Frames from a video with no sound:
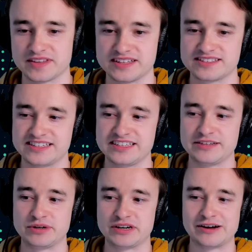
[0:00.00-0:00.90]
it's
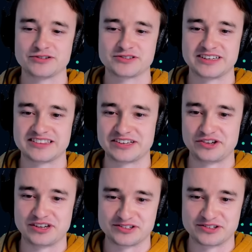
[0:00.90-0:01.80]
key. But I also like that
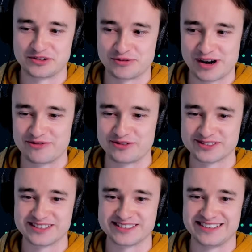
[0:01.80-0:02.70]
you guys are doing the
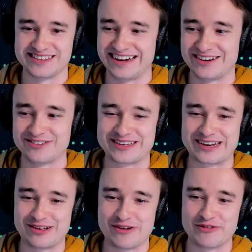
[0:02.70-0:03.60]
raffles, because I don't think
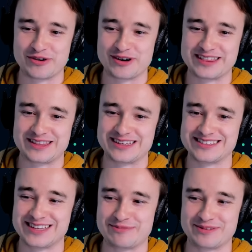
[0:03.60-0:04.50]
I'll ever hit the
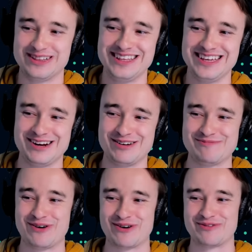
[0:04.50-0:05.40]
top of the
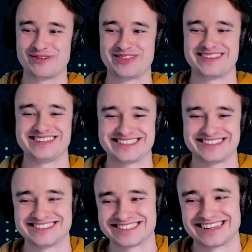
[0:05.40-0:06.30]
leaderboard with the
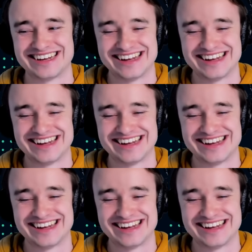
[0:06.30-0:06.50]
skills that I